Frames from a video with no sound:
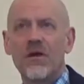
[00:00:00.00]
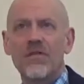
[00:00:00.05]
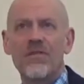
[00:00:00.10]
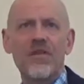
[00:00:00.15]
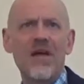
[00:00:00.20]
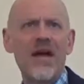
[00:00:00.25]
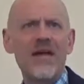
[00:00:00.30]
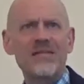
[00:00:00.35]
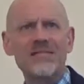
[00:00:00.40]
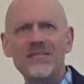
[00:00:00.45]

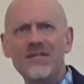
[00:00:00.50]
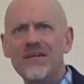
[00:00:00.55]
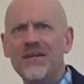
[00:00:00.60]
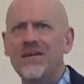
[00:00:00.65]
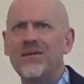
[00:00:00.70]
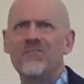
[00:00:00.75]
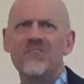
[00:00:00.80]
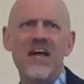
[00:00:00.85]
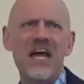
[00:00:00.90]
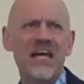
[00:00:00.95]
The idea
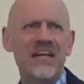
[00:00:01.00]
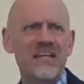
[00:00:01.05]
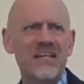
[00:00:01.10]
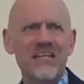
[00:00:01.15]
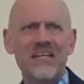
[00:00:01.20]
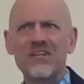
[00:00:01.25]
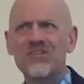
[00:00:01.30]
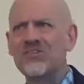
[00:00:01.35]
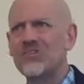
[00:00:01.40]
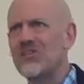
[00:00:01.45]
of
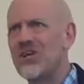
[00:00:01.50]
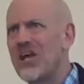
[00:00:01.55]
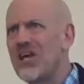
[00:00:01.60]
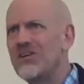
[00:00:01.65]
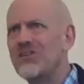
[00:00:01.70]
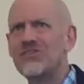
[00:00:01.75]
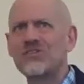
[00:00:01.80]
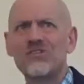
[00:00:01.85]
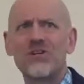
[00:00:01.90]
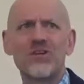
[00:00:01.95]
editing,
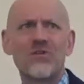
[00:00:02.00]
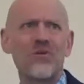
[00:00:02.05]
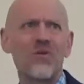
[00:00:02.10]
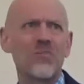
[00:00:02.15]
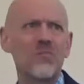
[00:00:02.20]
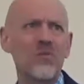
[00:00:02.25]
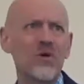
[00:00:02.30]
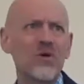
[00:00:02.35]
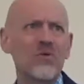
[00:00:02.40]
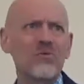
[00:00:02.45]
changing,
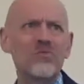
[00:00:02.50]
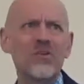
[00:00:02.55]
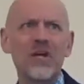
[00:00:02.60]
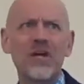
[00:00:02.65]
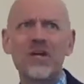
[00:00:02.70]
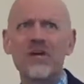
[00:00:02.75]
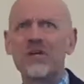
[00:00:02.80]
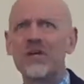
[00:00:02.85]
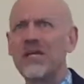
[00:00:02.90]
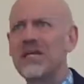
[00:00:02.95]

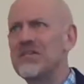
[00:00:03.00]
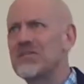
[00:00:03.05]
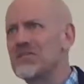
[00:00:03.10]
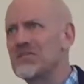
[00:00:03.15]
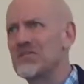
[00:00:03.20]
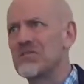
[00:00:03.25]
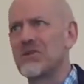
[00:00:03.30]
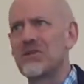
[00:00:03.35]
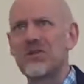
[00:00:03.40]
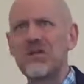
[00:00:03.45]
removing,
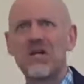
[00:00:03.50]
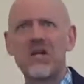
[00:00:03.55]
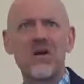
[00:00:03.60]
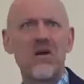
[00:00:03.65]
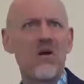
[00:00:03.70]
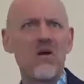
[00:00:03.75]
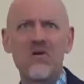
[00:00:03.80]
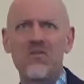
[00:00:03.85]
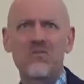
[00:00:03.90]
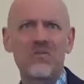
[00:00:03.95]
inserting,
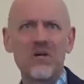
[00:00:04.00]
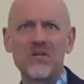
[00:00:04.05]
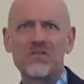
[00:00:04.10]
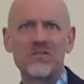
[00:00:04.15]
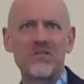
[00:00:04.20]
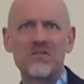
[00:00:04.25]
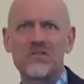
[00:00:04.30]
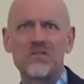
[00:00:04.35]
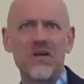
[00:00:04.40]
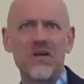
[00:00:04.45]
all the rest of this